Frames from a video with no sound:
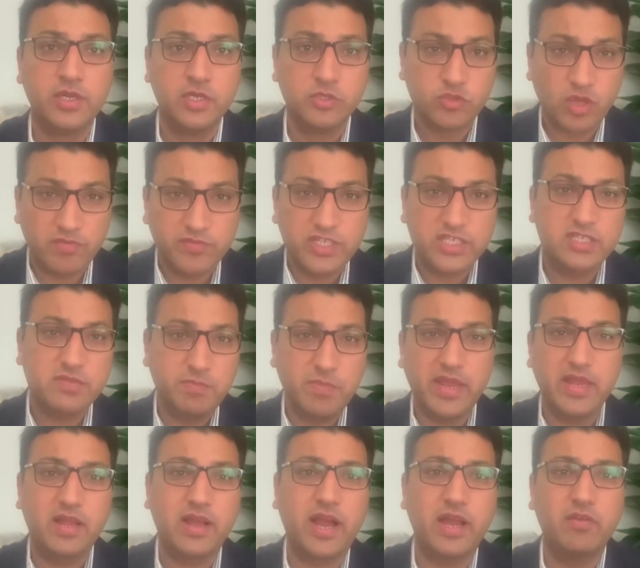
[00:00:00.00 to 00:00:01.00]
So I've just
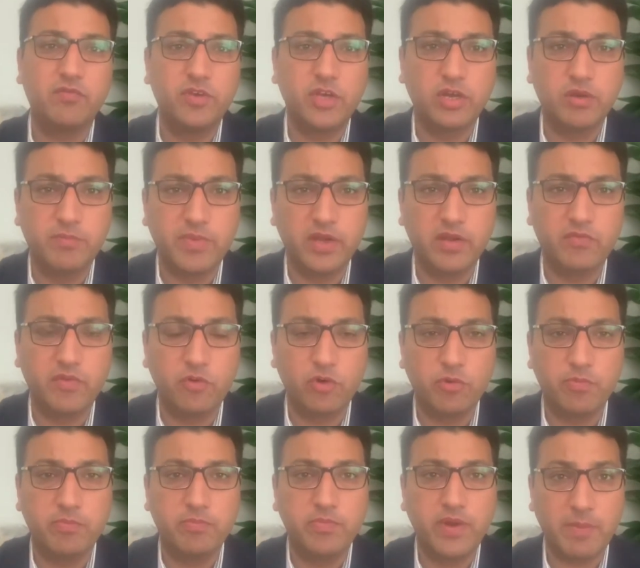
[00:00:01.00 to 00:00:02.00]
done a bit of a
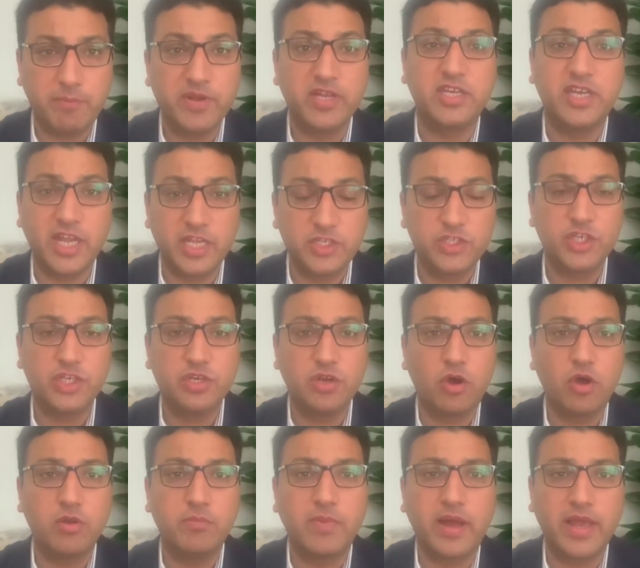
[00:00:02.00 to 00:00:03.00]
repetition
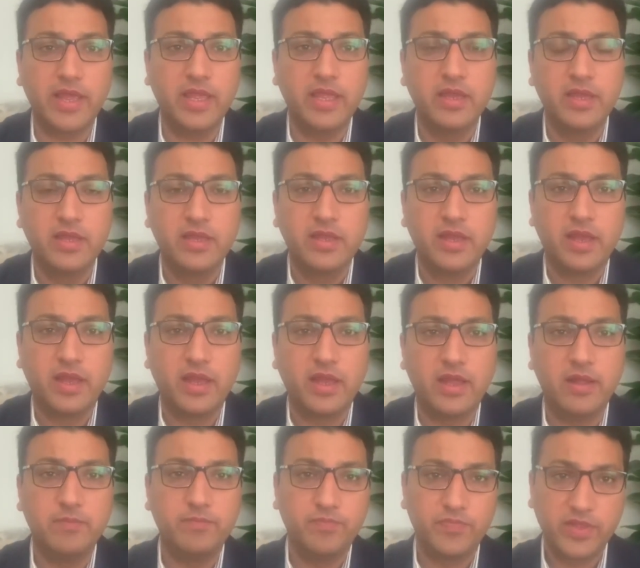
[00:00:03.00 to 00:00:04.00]
on my,
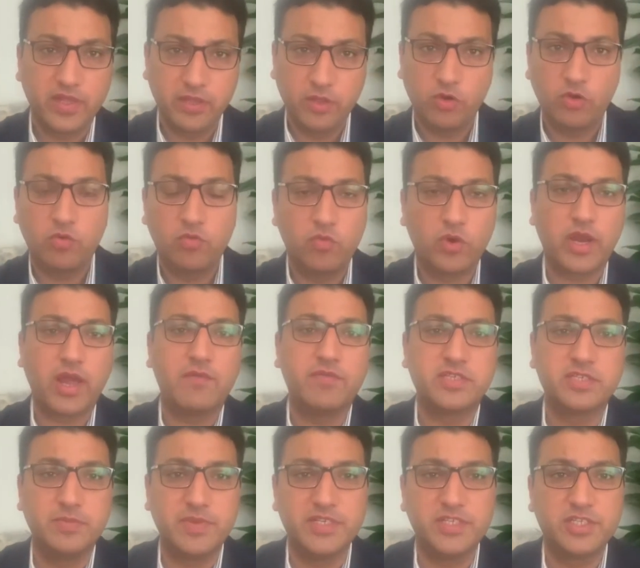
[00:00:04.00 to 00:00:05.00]
what
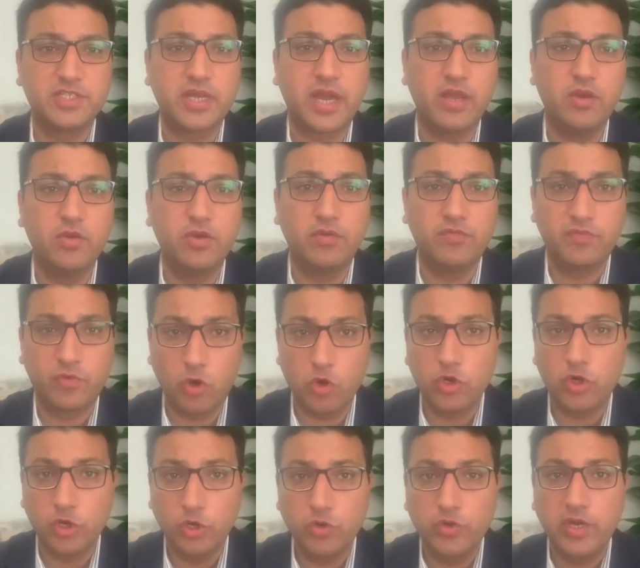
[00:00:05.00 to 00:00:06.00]
I've just kind of
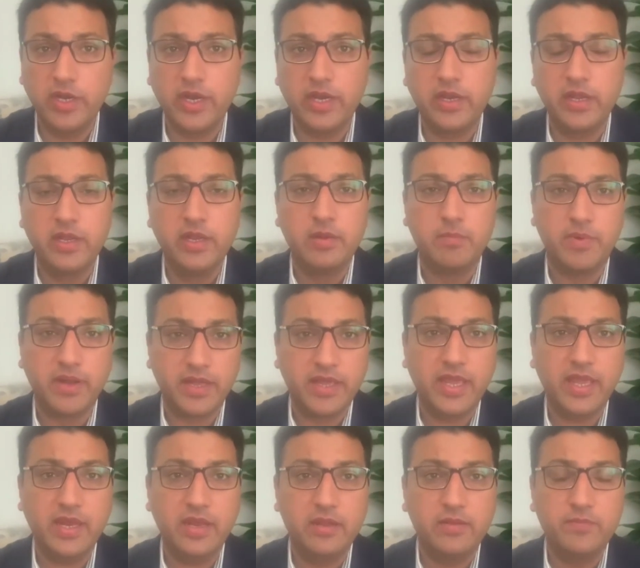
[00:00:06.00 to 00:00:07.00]
concluded it. But
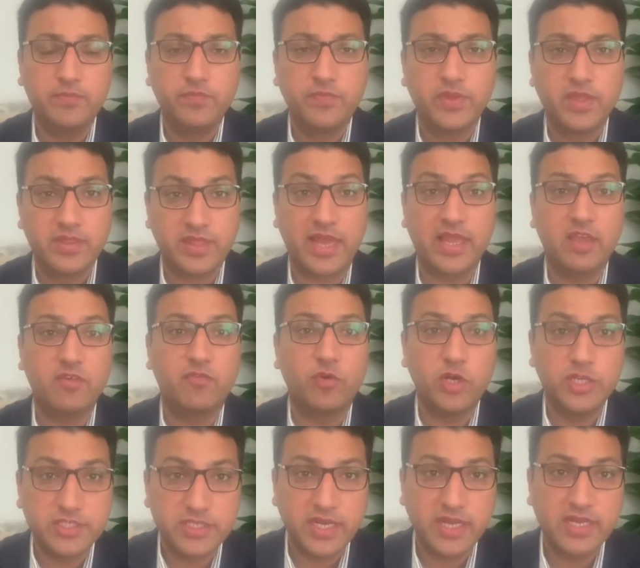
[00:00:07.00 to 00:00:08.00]
again, thank you for
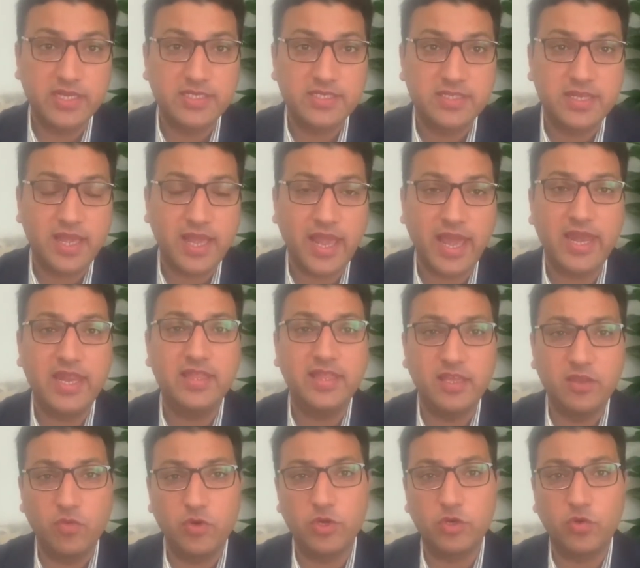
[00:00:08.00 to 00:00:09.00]
listening, guys. Anything
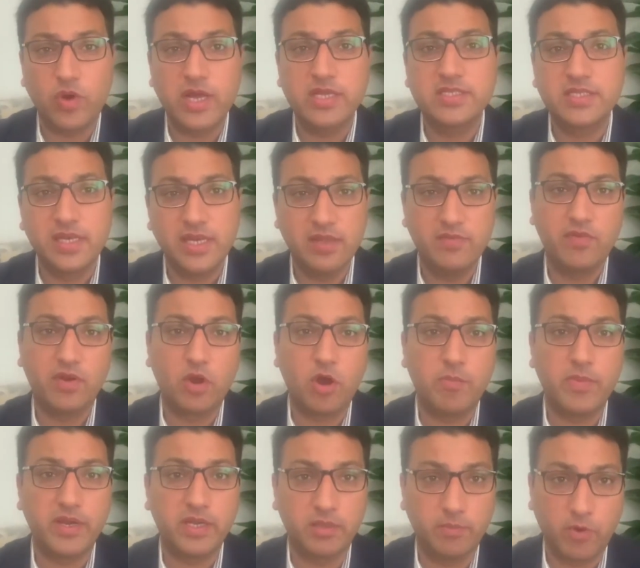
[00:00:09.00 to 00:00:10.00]
you wanted to ask, leave a
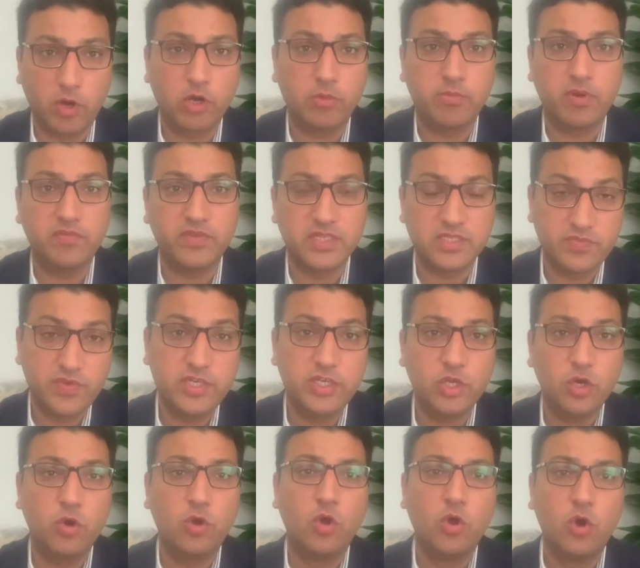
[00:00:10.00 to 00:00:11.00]
comment at the bottom of this
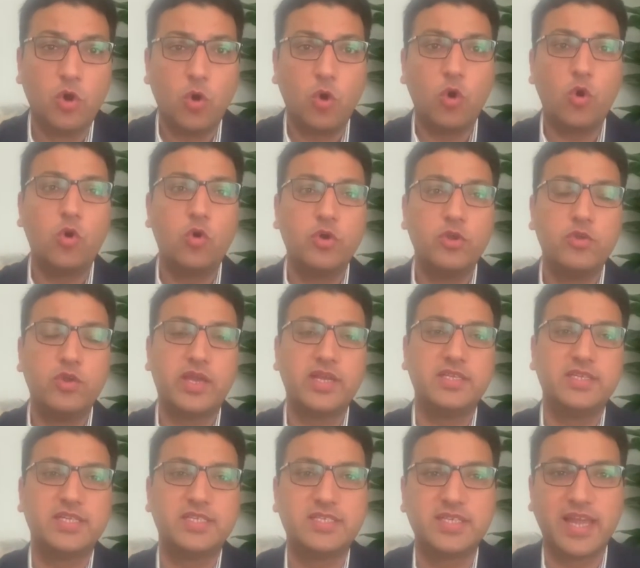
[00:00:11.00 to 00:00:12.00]
video, or you
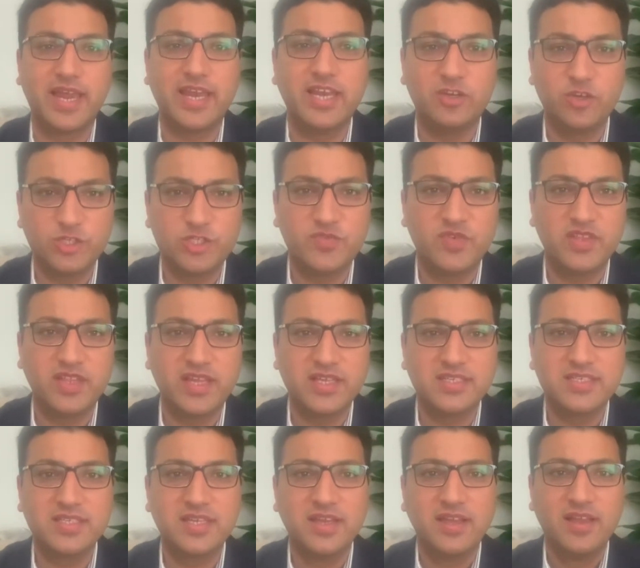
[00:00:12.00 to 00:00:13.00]
can just get in touch with
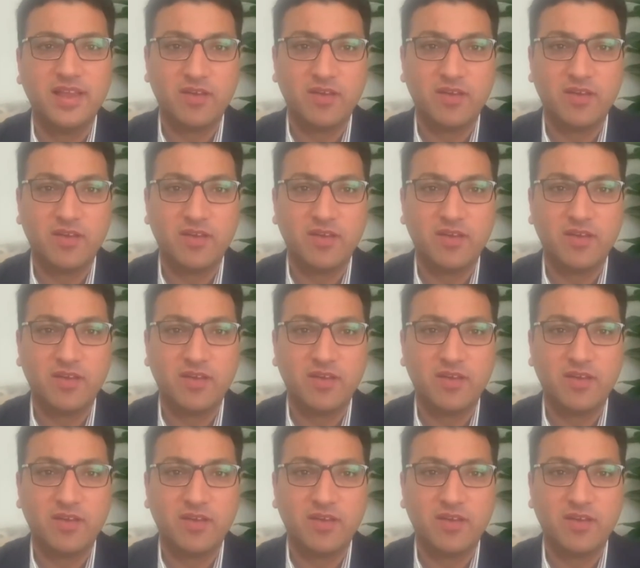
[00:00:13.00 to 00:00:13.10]
us.